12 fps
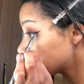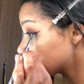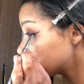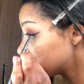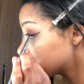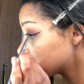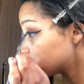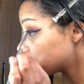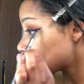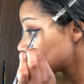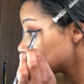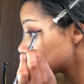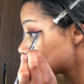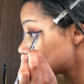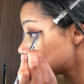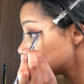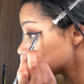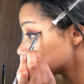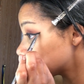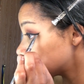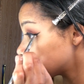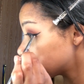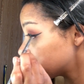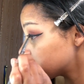it would just glide across, but
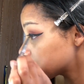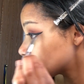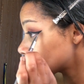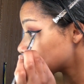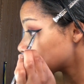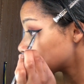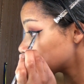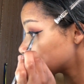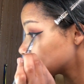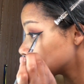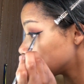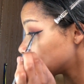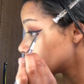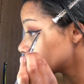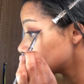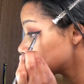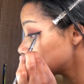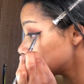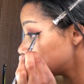now it's like I have to really work with it,